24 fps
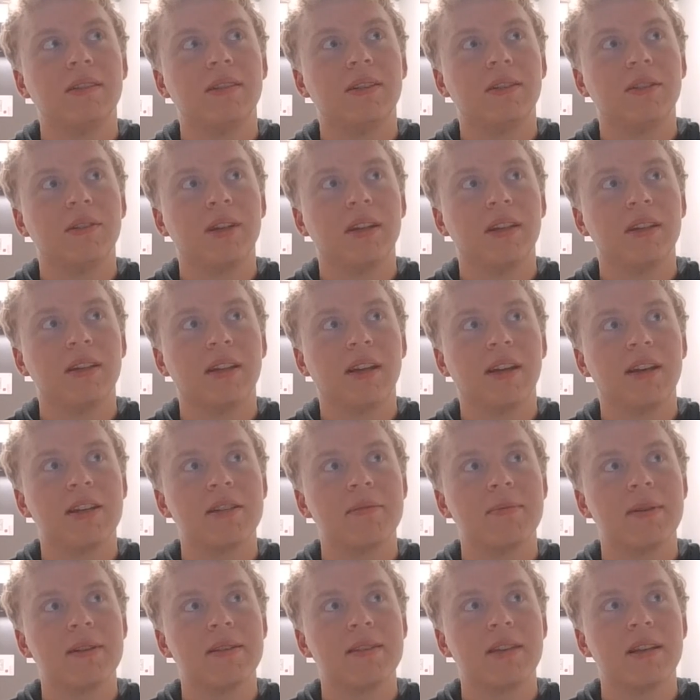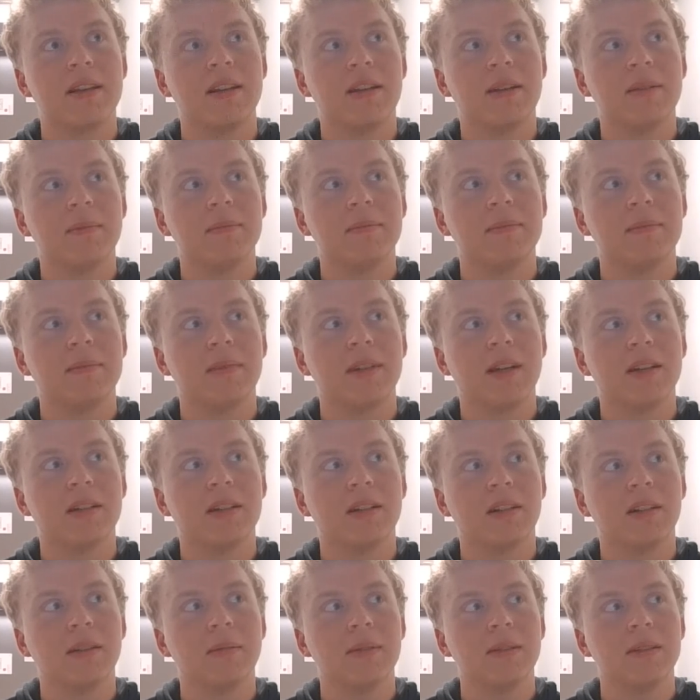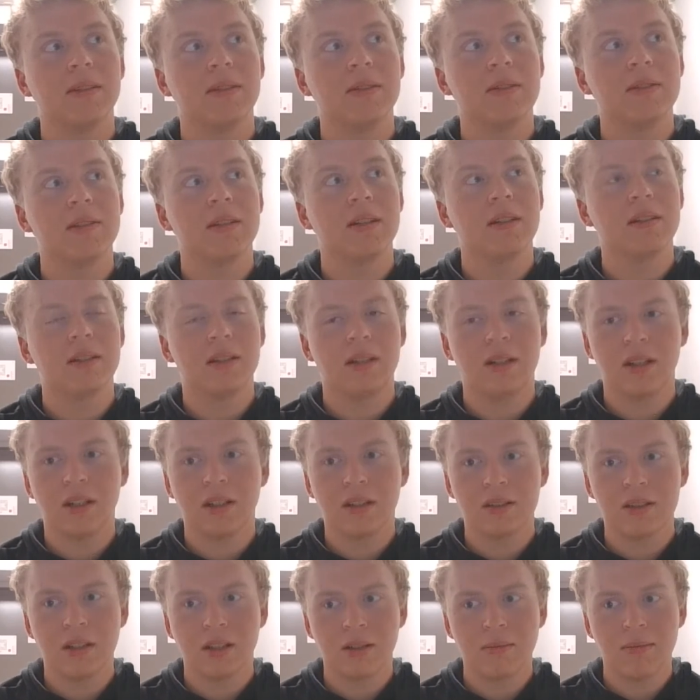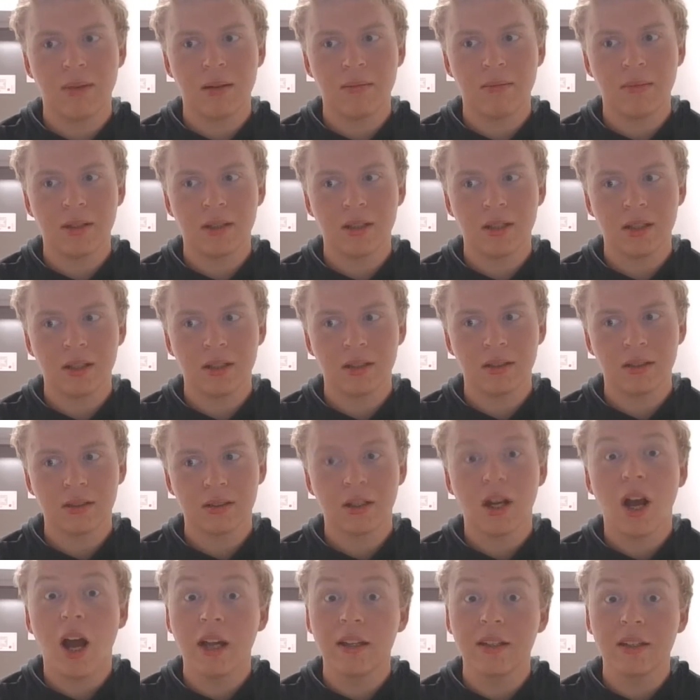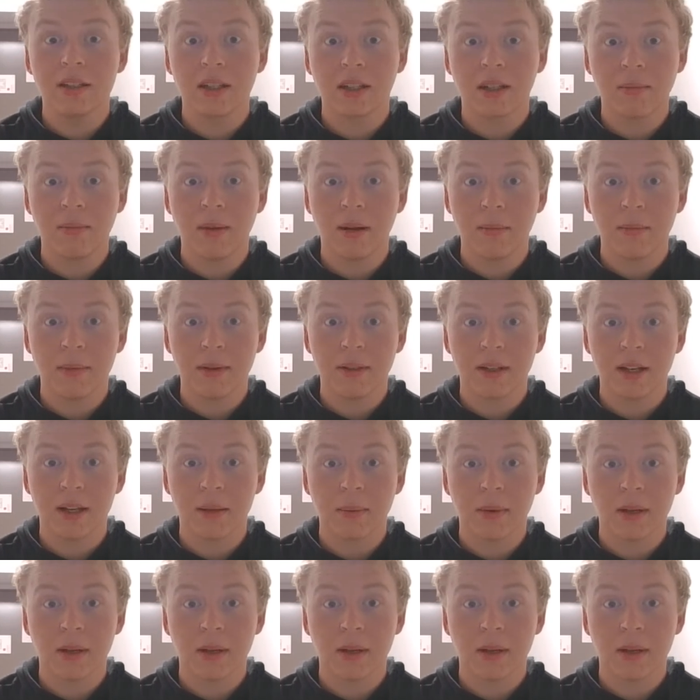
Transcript: Hold on, did I just mess that up? Did I talk about Tuesday? Did I not talk about Monday? I did talk about Monday,